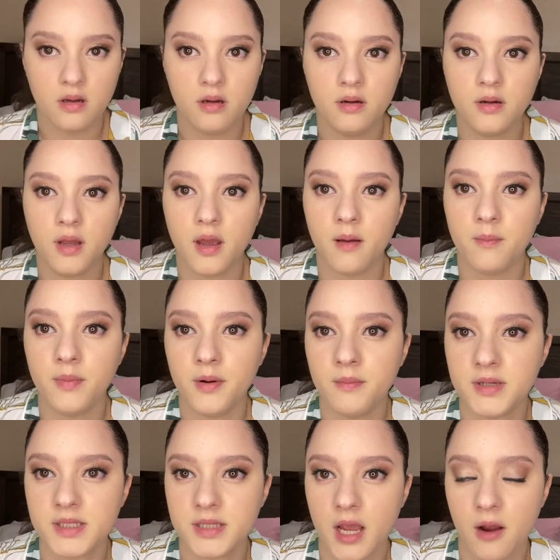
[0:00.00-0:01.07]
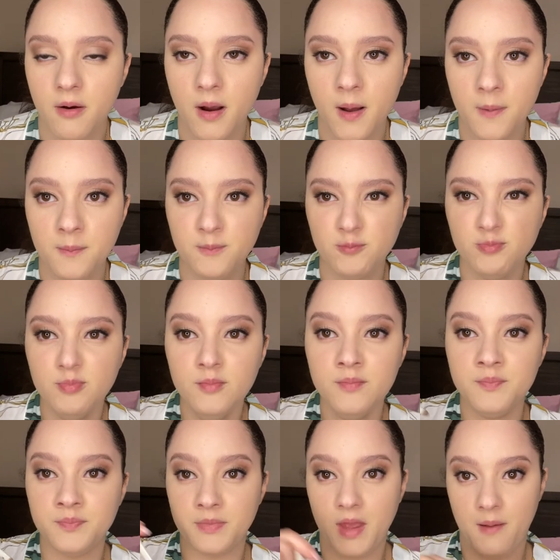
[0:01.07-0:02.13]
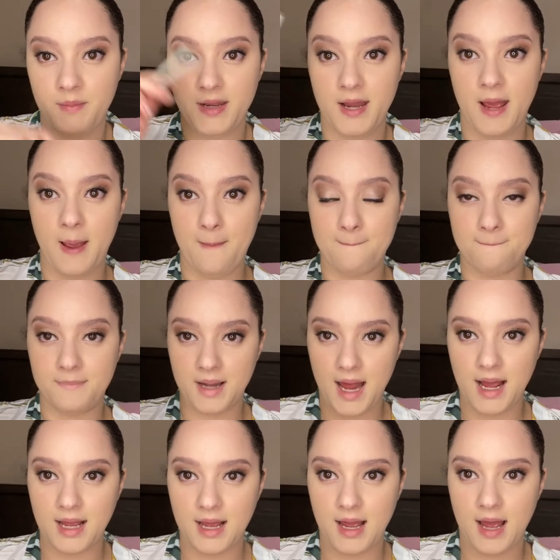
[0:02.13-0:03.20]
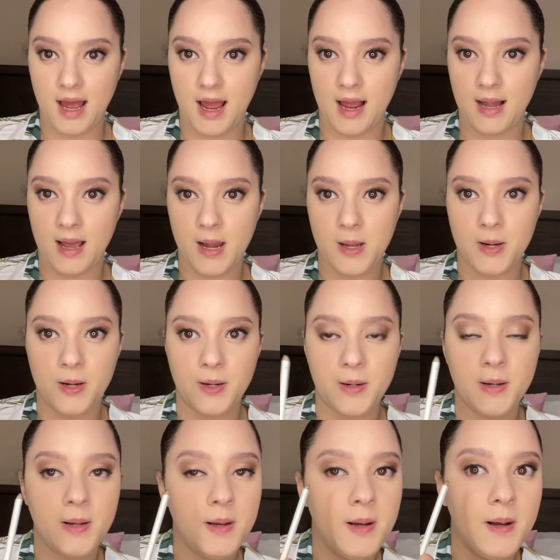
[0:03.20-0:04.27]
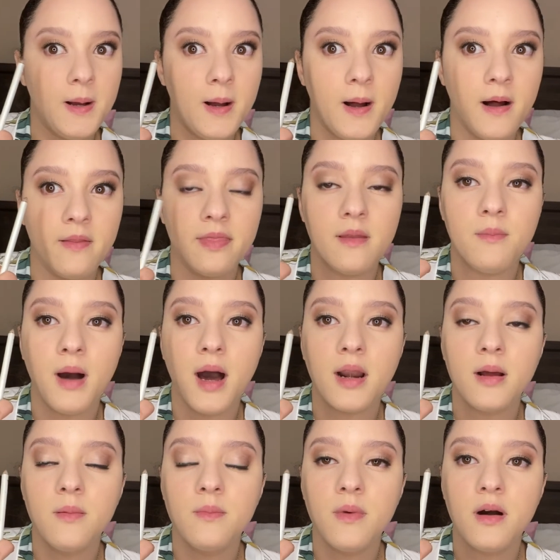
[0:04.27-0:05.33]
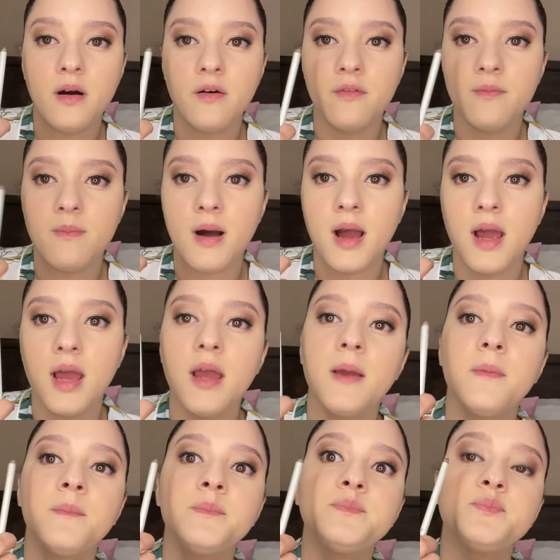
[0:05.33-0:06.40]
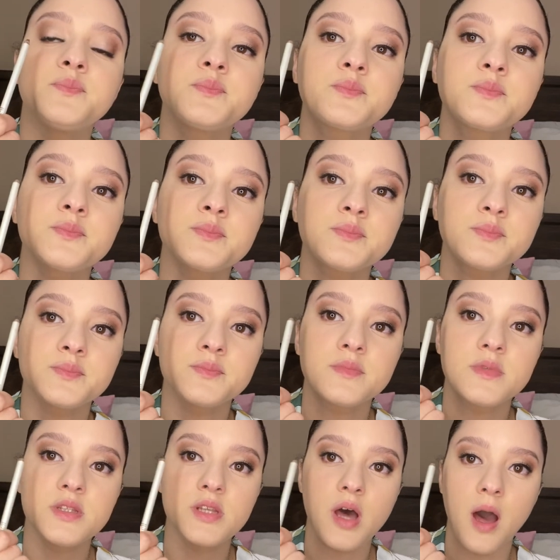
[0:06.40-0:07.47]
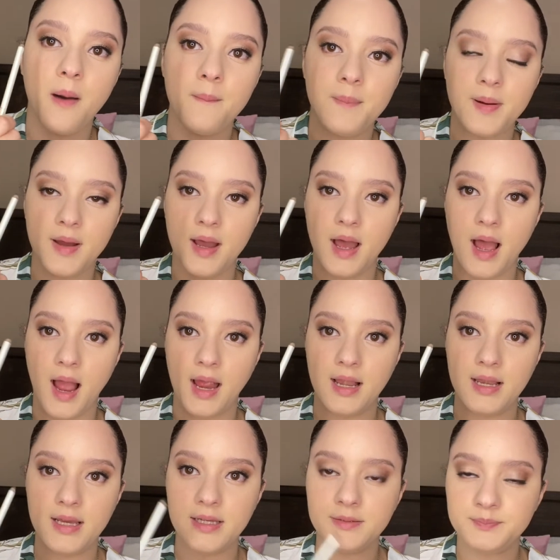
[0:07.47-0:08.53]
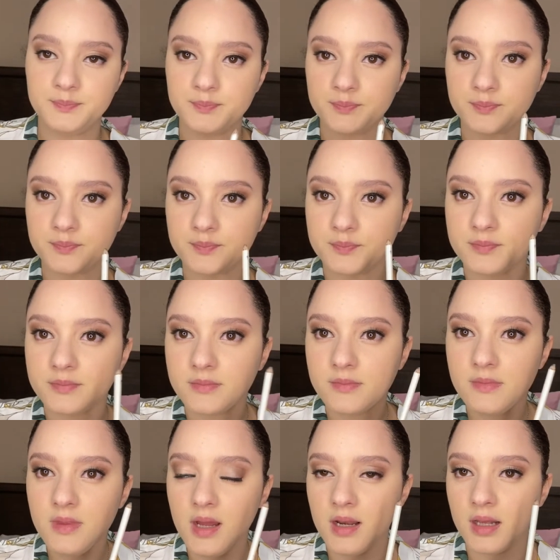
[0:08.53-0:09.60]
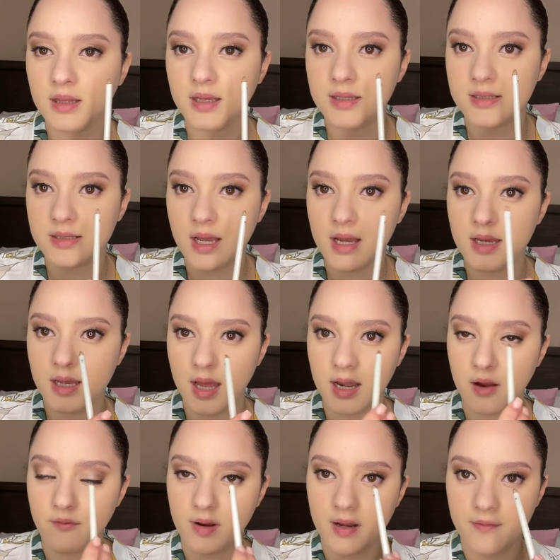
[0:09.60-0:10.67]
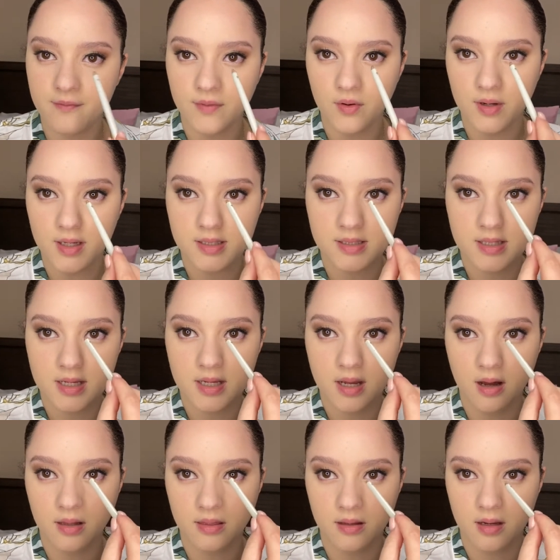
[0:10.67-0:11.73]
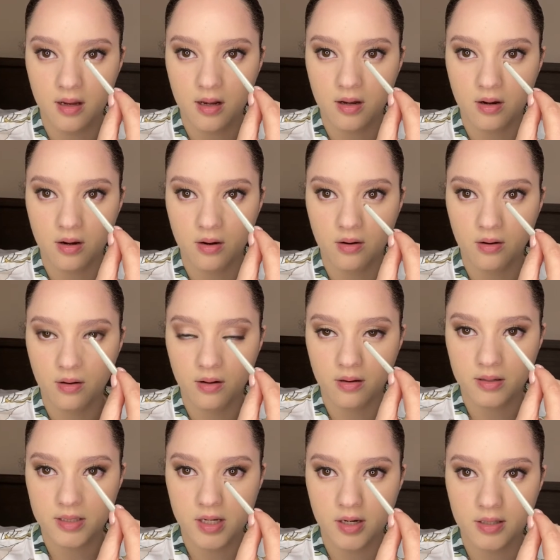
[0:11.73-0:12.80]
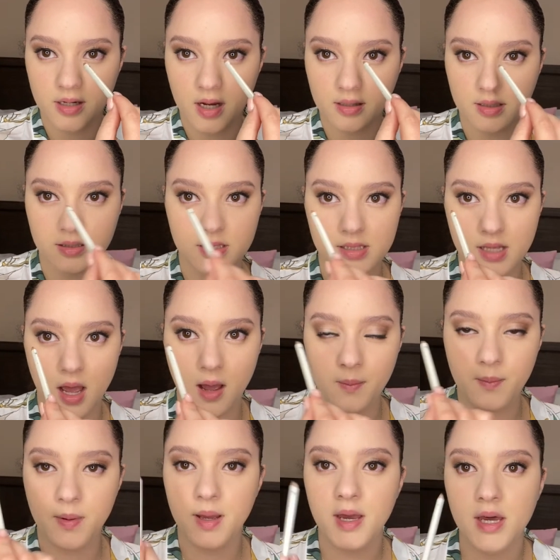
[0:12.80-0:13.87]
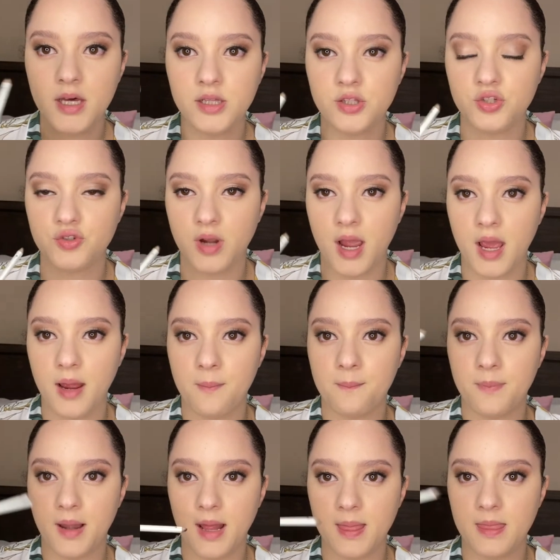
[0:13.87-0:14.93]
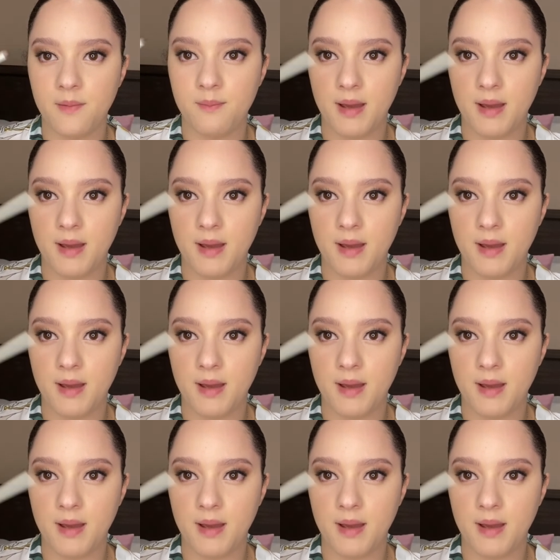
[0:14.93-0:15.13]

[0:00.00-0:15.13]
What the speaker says: Okay, I put mascara, black eyeliner on the bottom of my top eyelid, like the inside, and I really focused it on the inner tear duct at the top to try and blend the